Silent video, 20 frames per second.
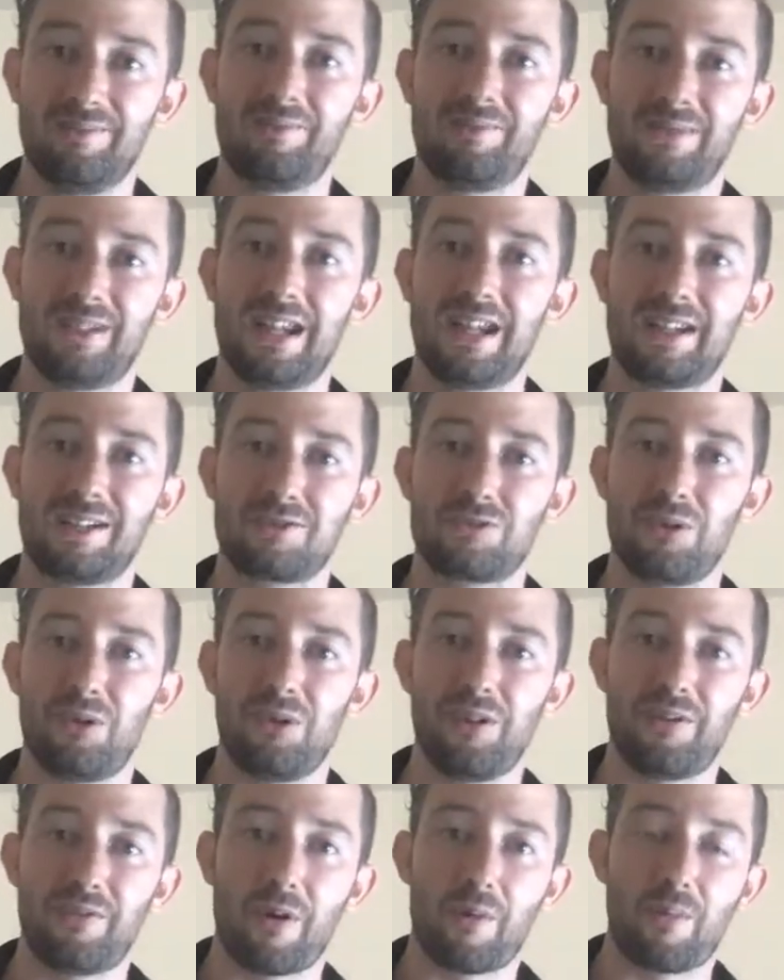take
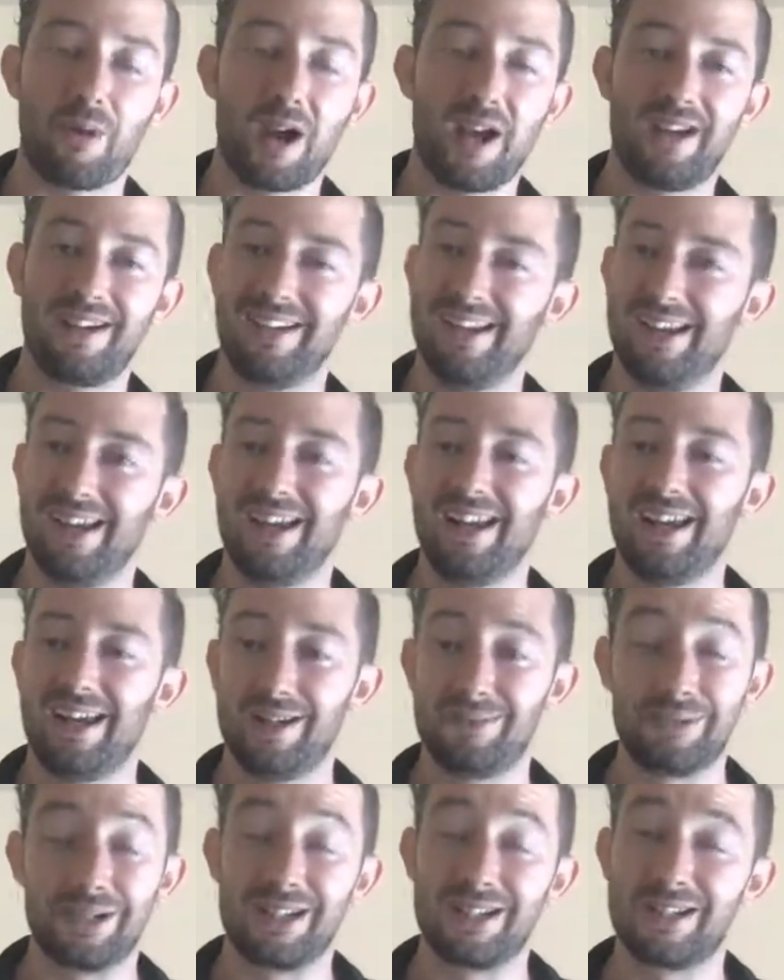control of our brain,
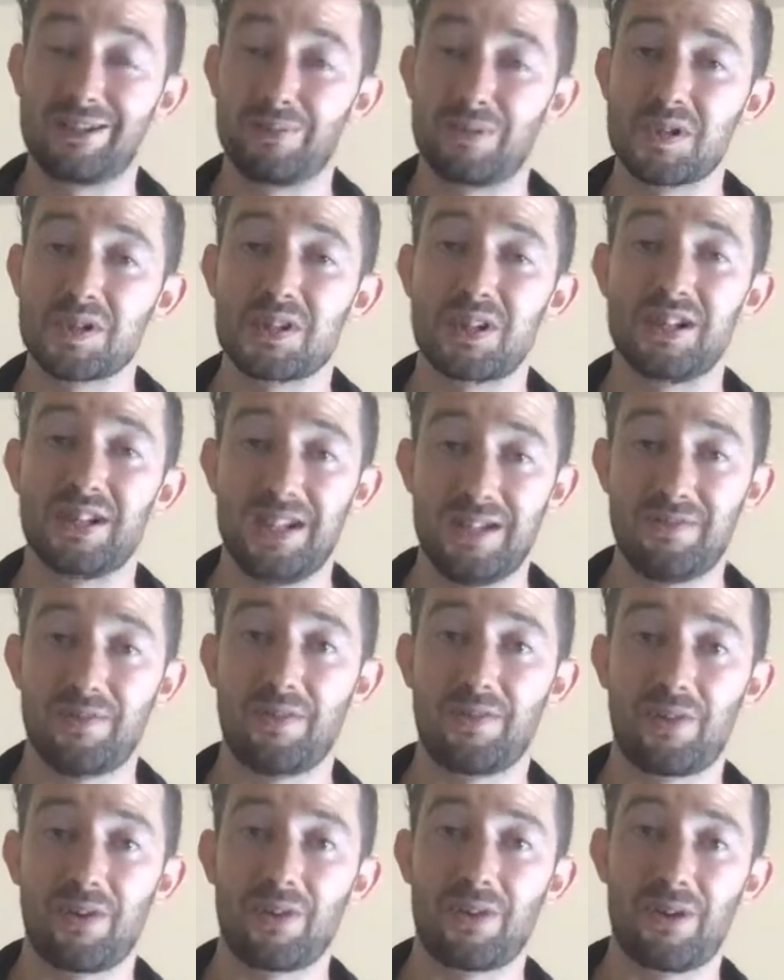and we need to push it even
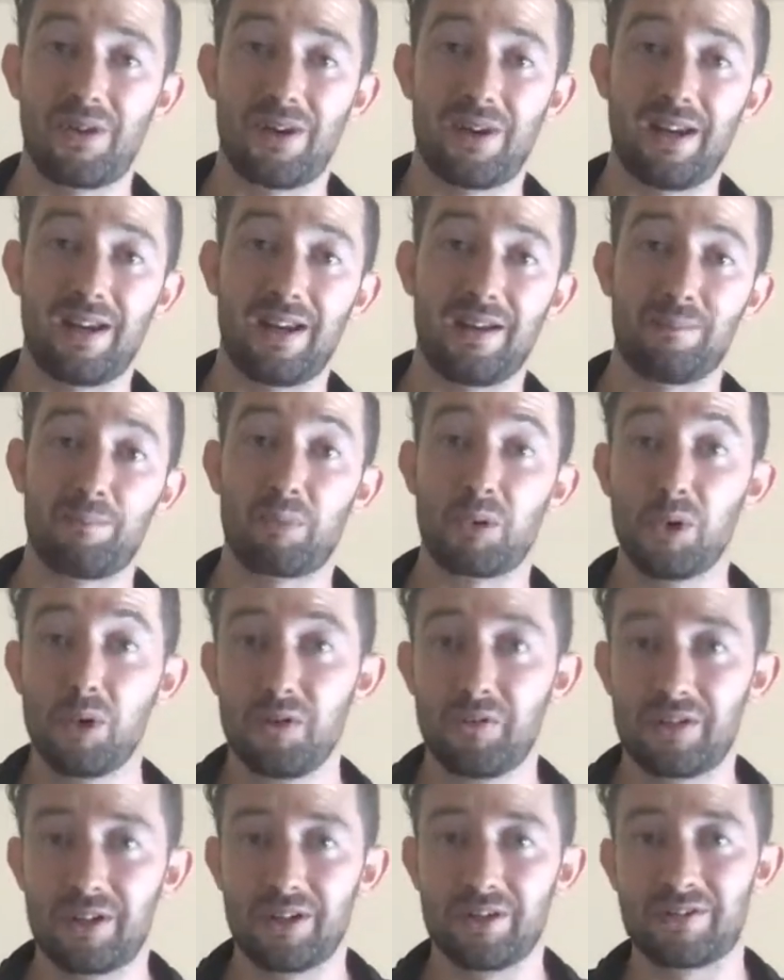further and prove
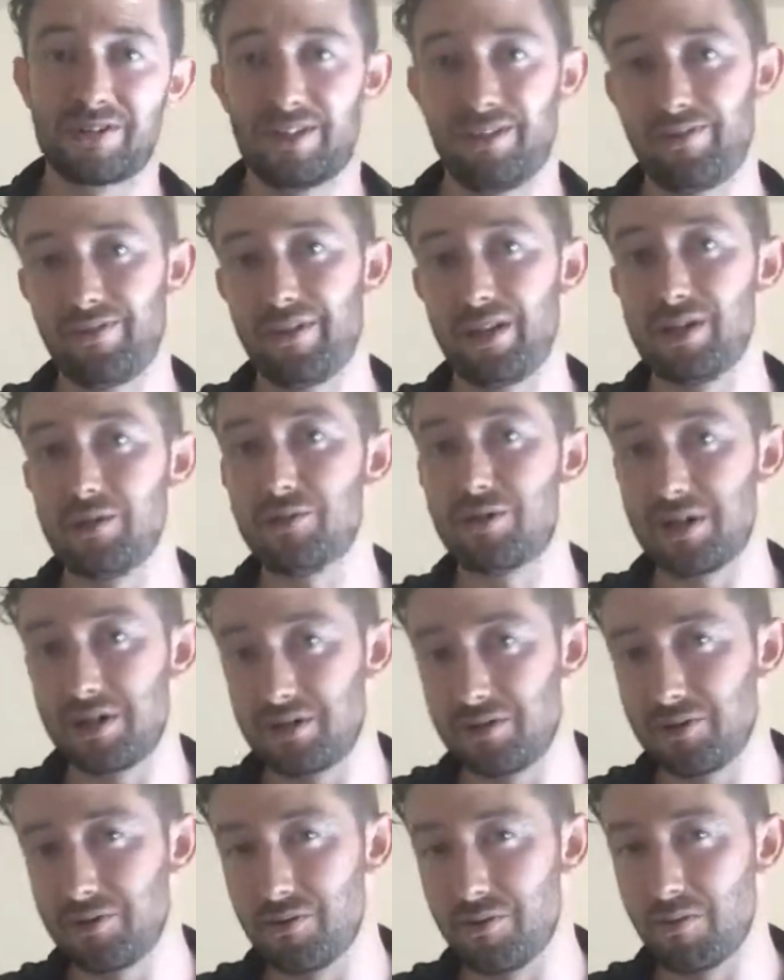to yourself that you can
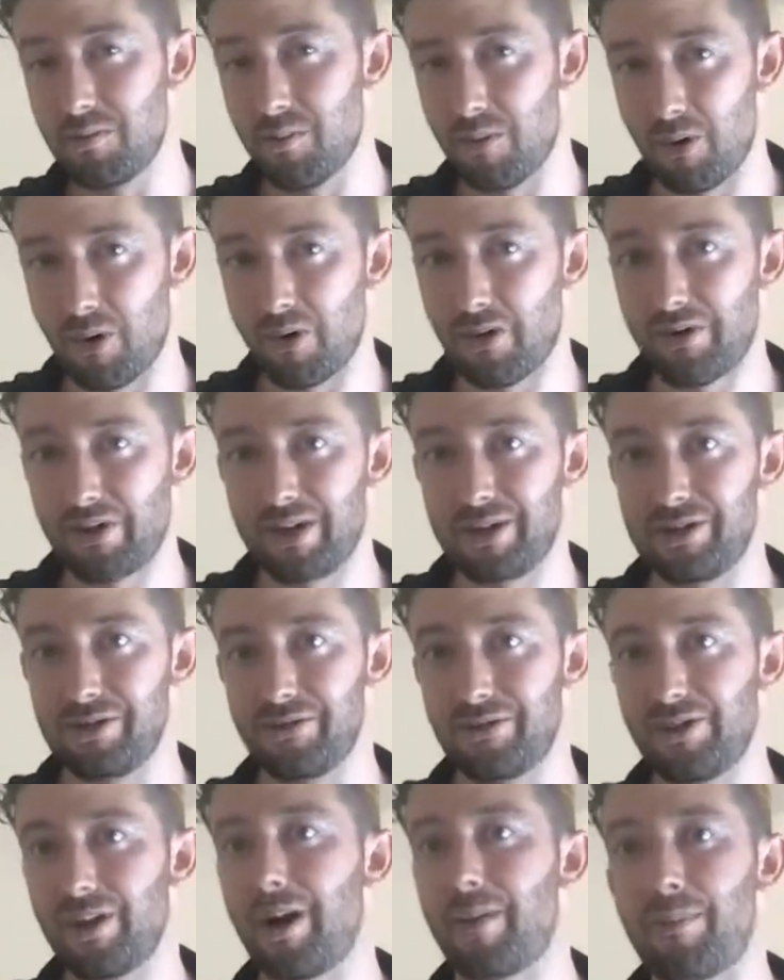do more than you
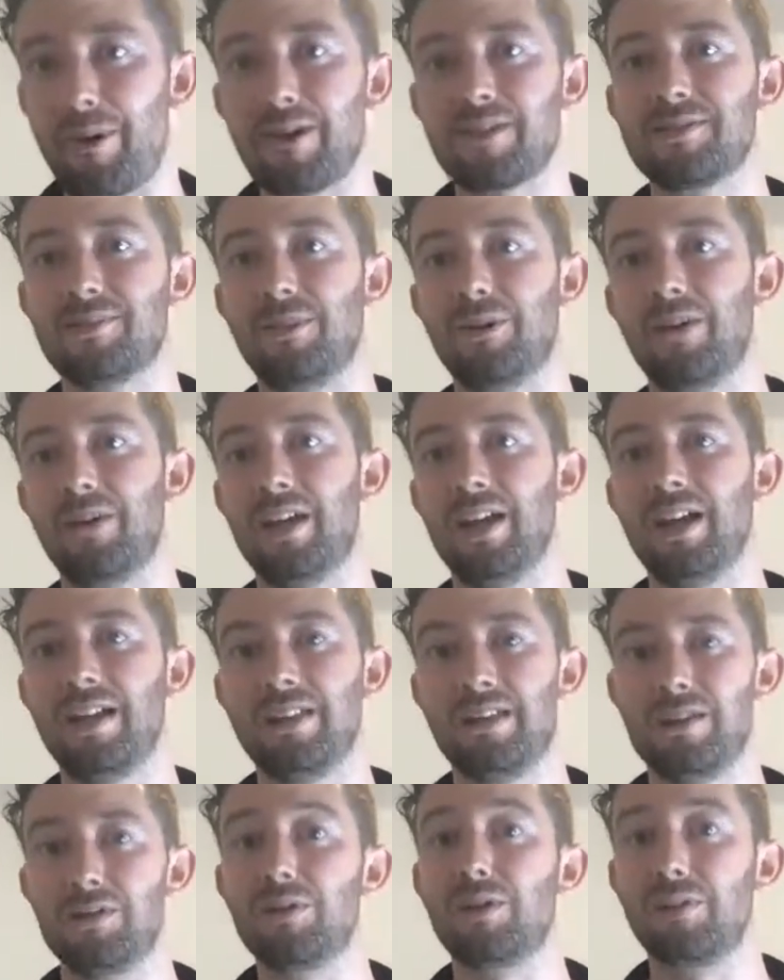thought possible,
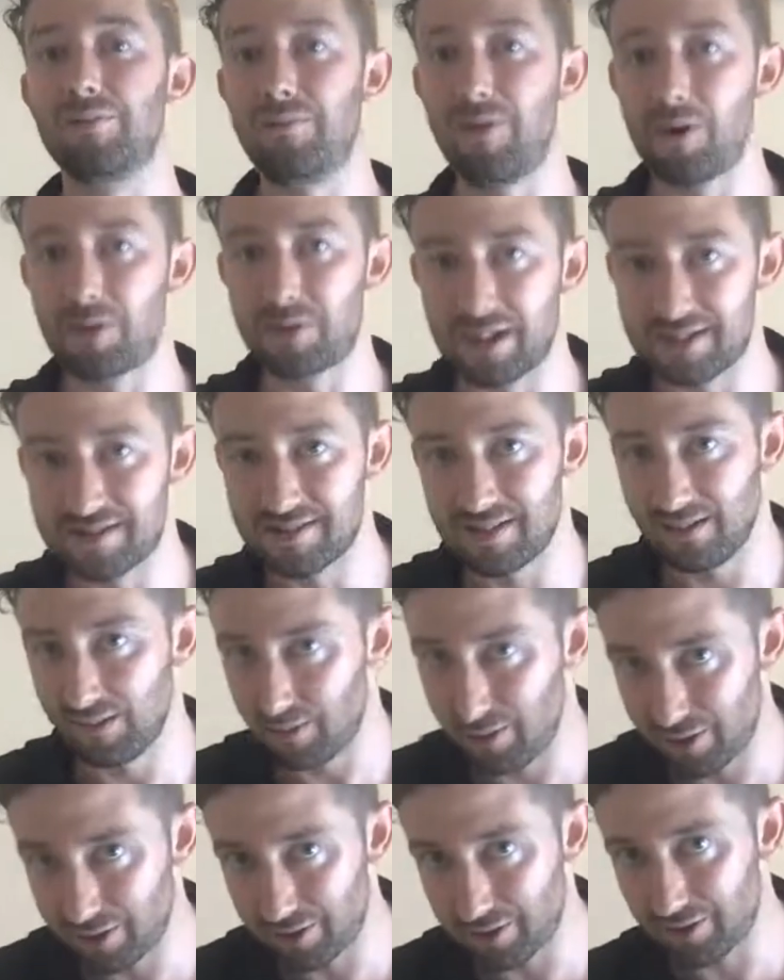that you can focus
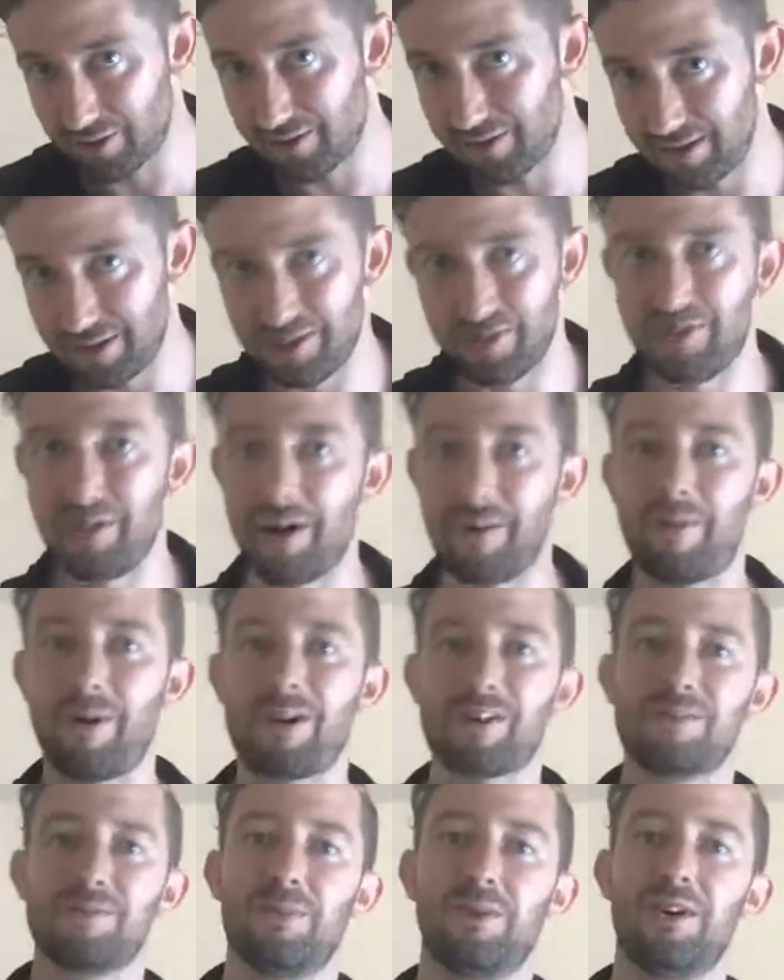longer than you thought
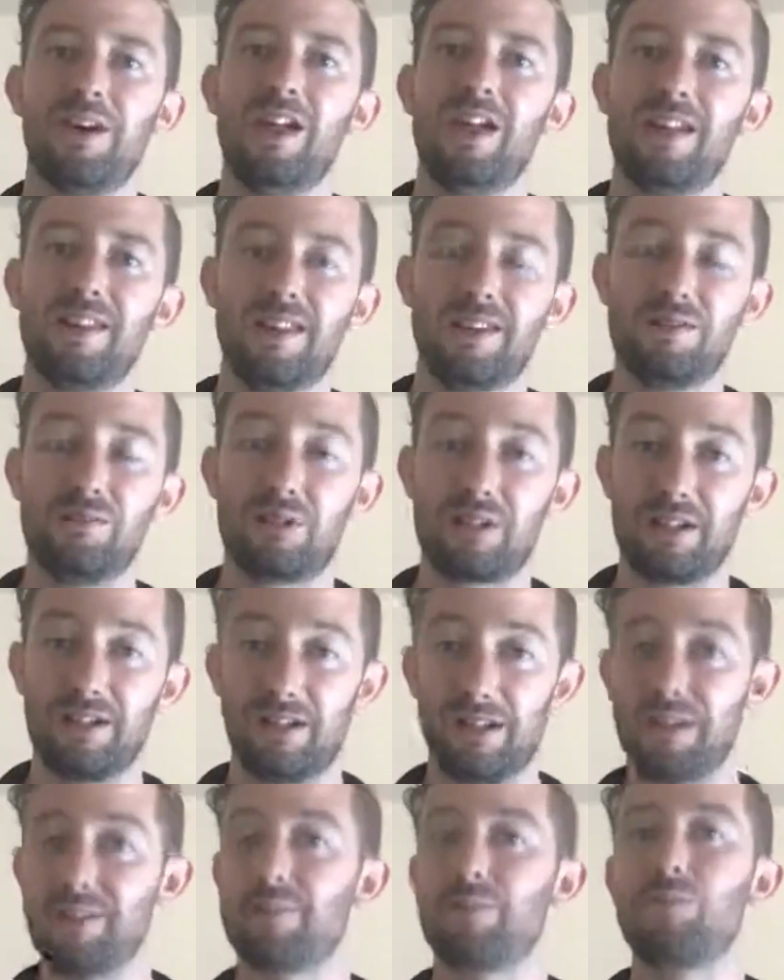possible, that you can
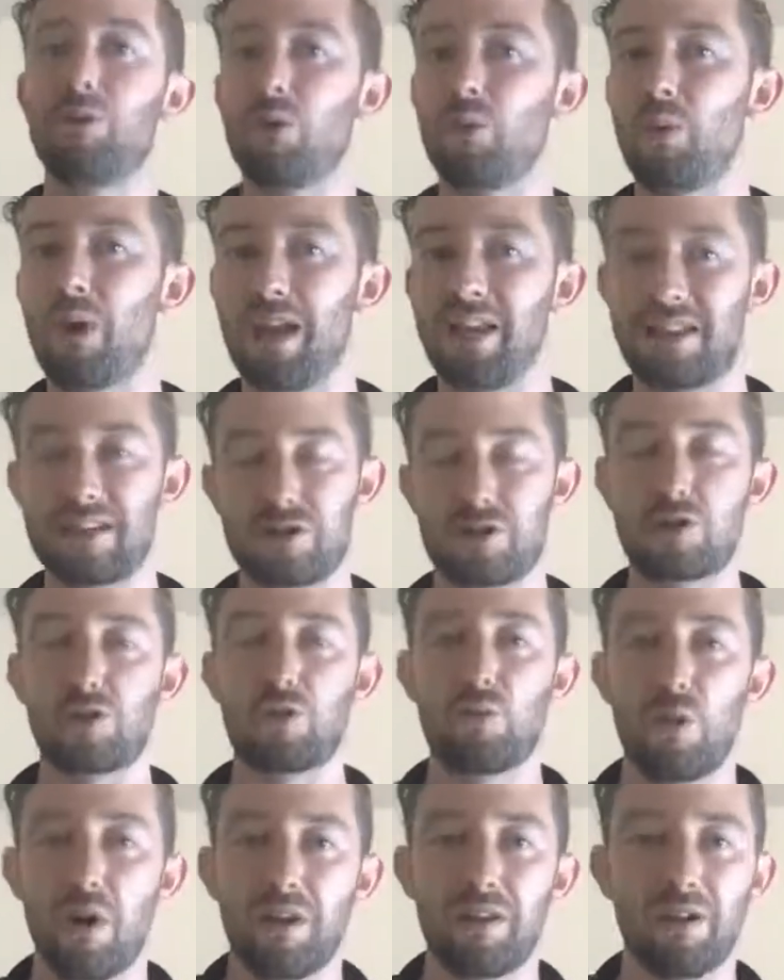lift more weight, that you
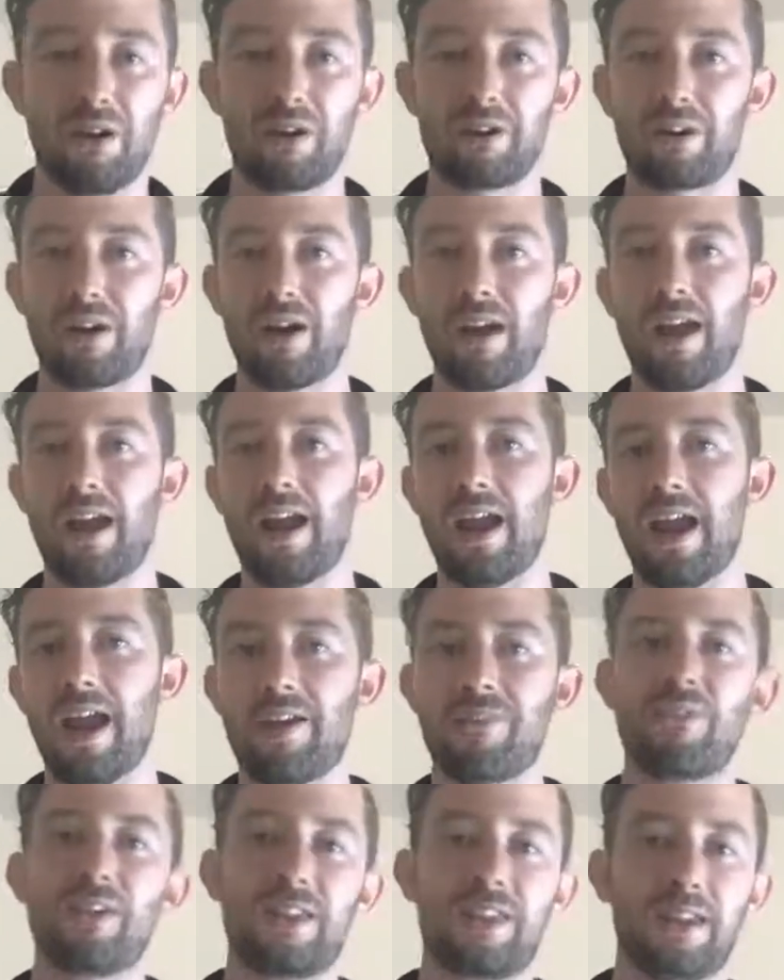run longer.
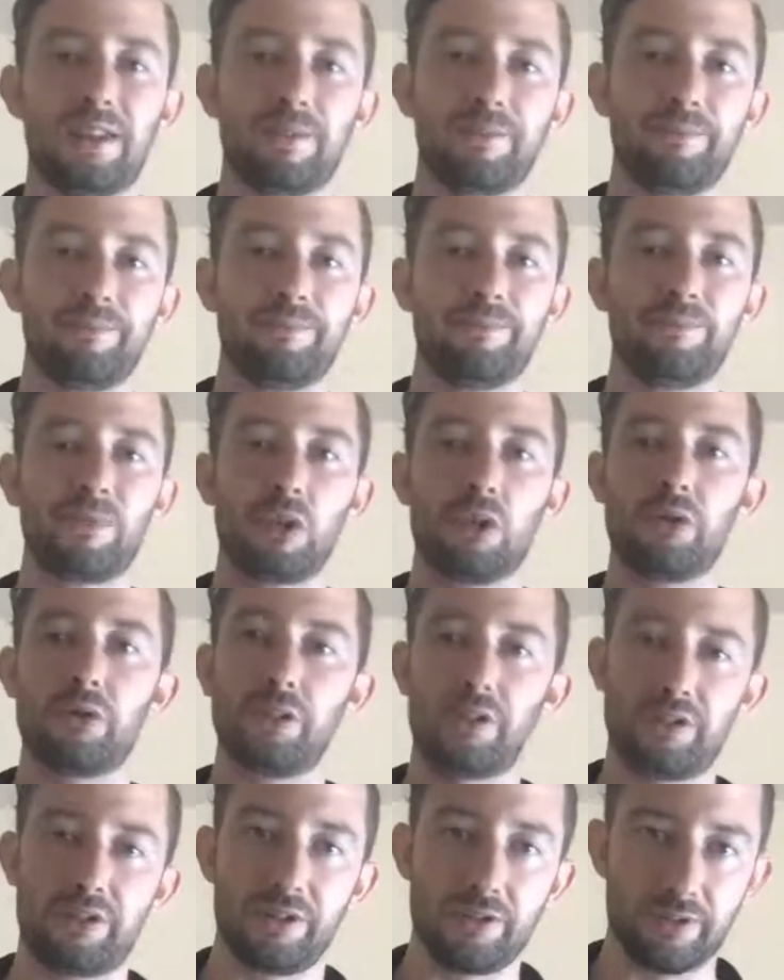Everything you
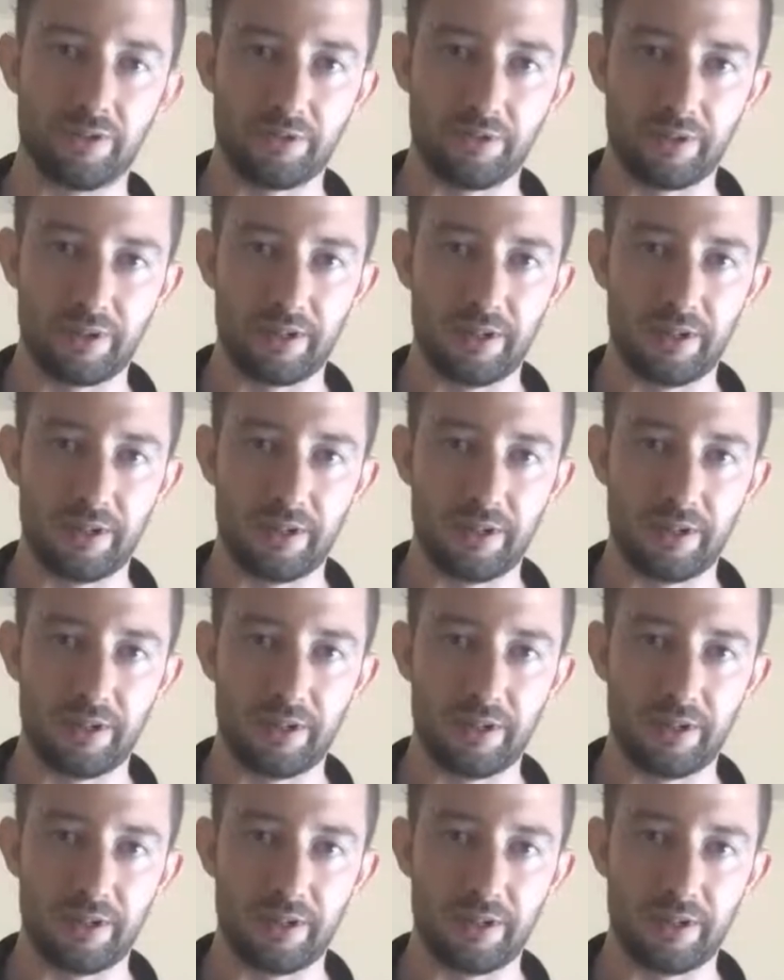can do